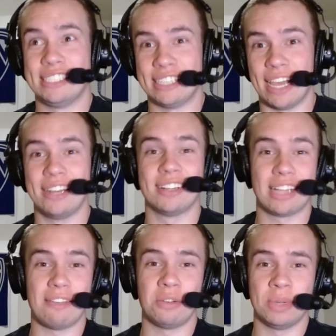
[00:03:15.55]
10 and
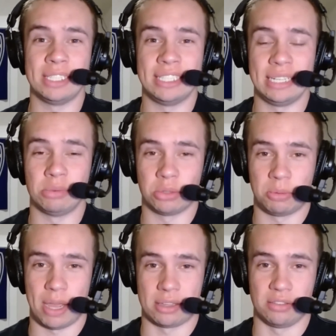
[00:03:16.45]
11 win teams
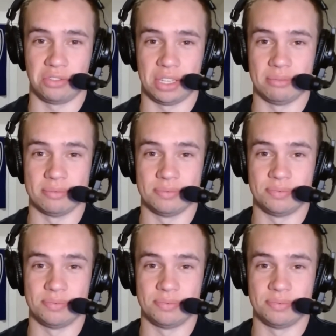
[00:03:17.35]
respectively.